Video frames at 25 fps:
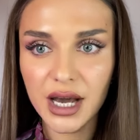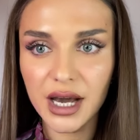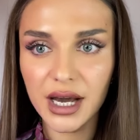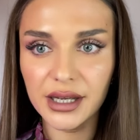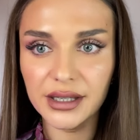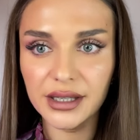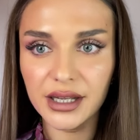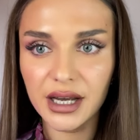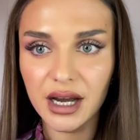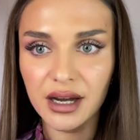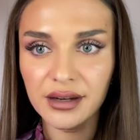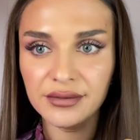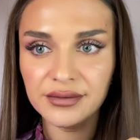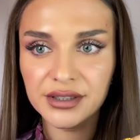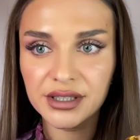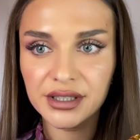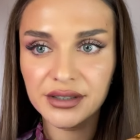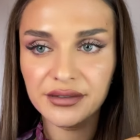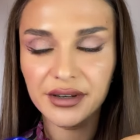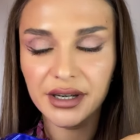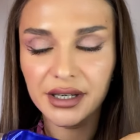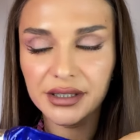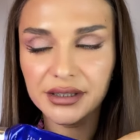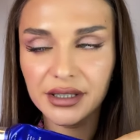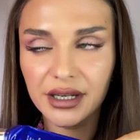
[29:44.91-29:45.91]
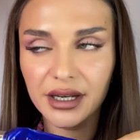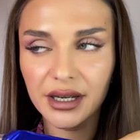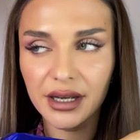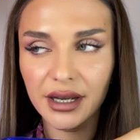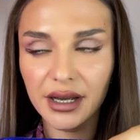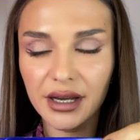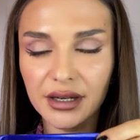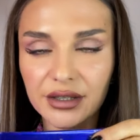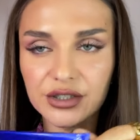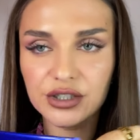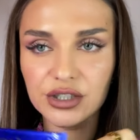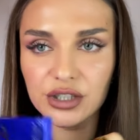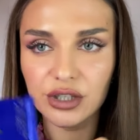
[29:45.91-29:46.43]
and after that I
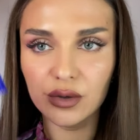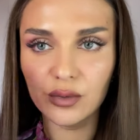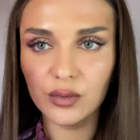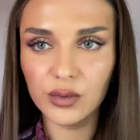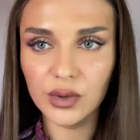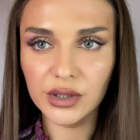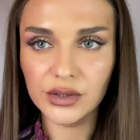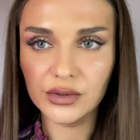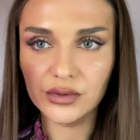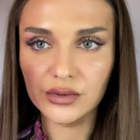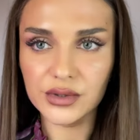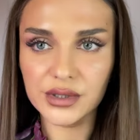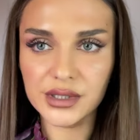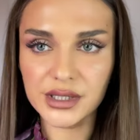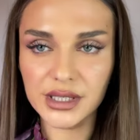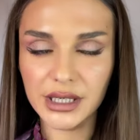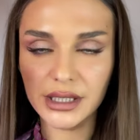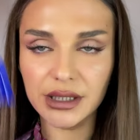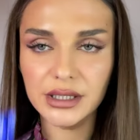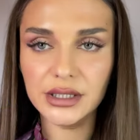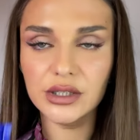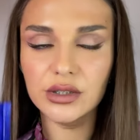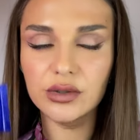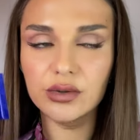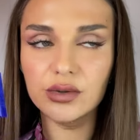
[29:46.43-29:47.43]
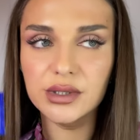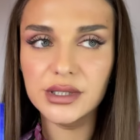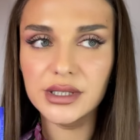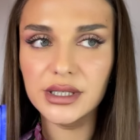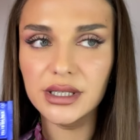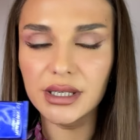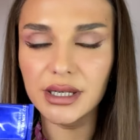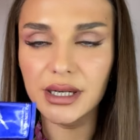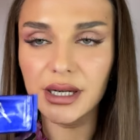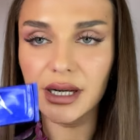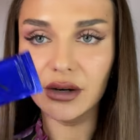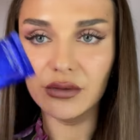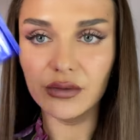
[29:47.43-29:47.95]
actually want to start
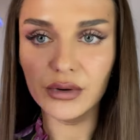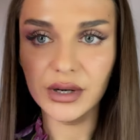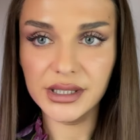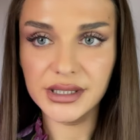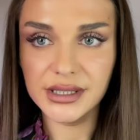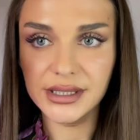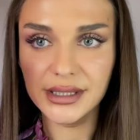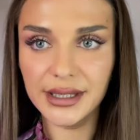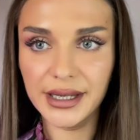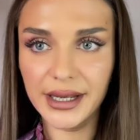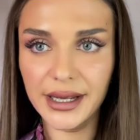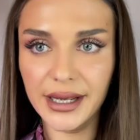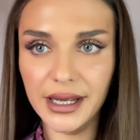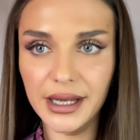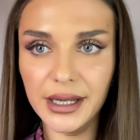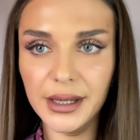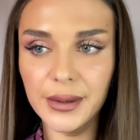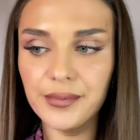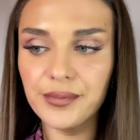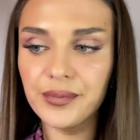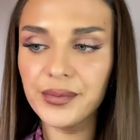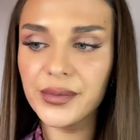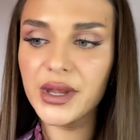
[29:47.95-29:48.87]
using Retin A,